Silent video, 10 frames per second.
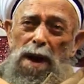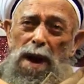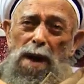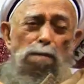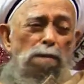
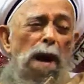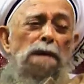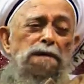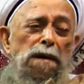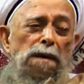and
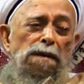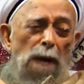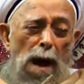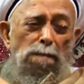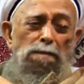blessing
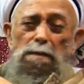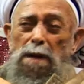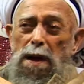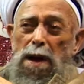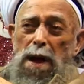them
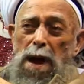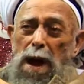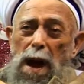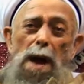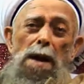
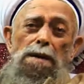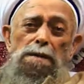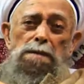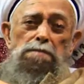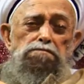
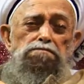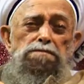and